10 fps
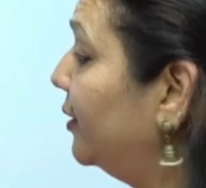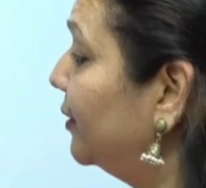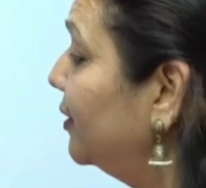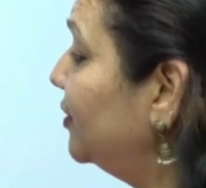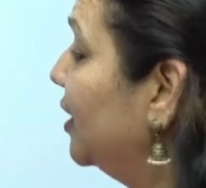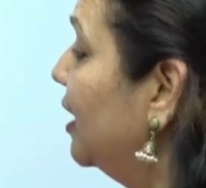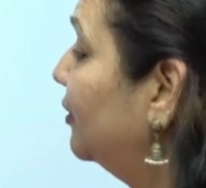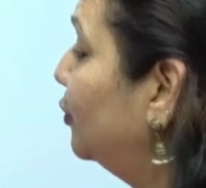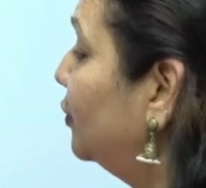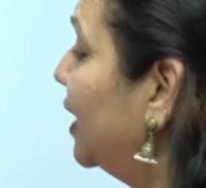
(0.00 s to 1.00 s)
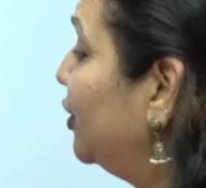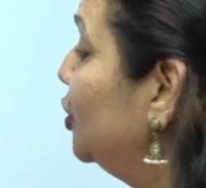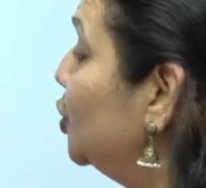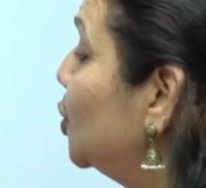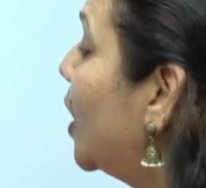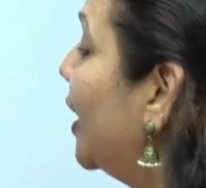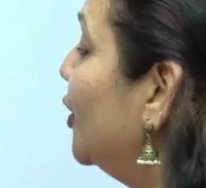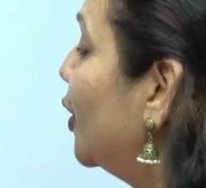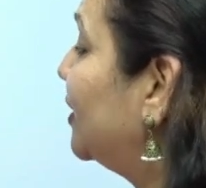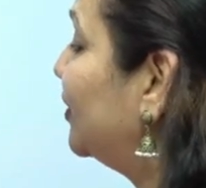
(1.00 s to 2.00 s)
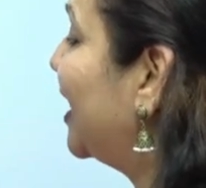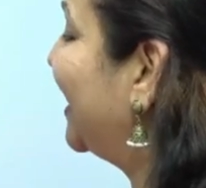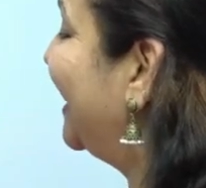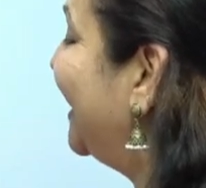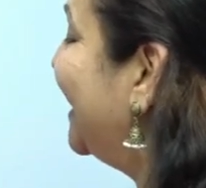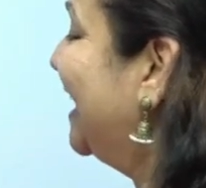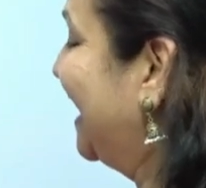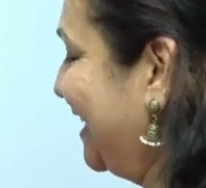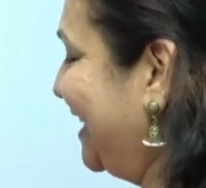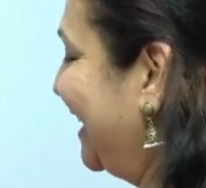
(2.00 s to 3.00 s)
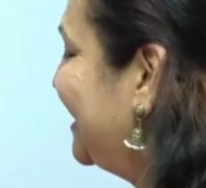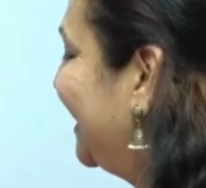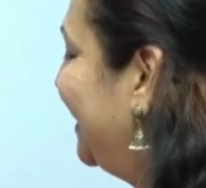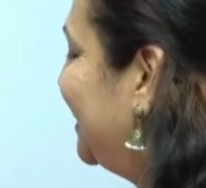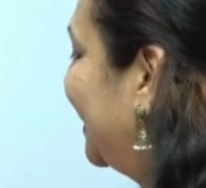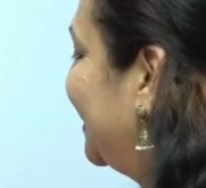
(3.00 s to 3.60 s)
corners so that you are not stuck in, yes, any